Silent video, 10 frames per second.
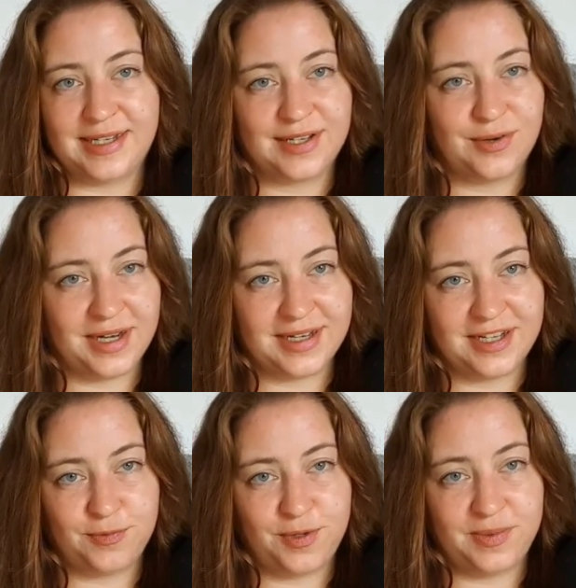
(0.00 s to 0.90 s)
is going to
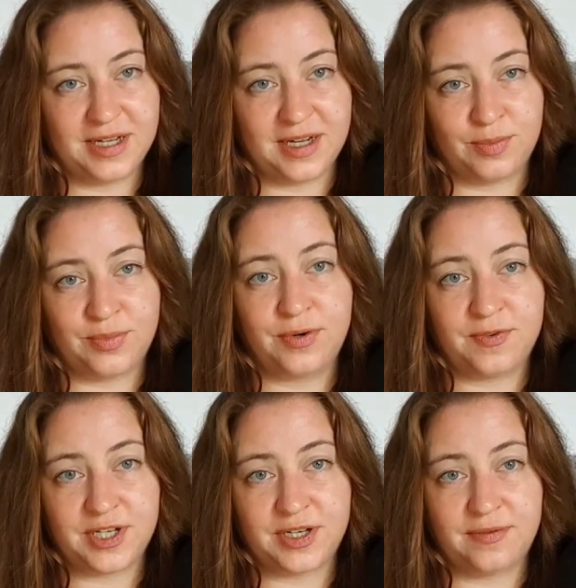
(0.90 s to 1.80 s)
help you become
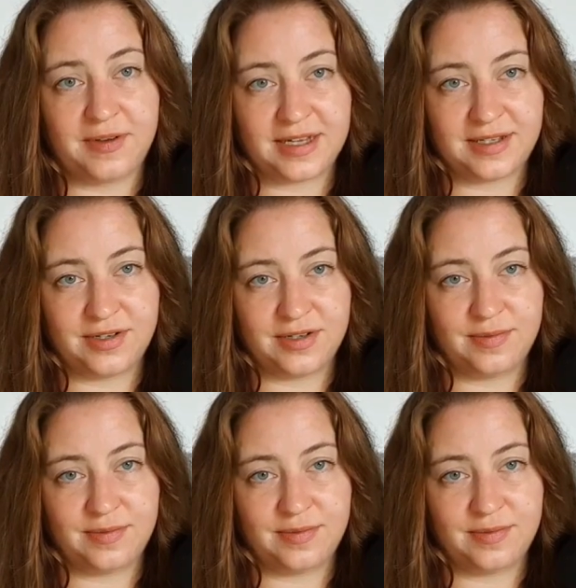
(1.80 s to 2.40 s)
proficient faster.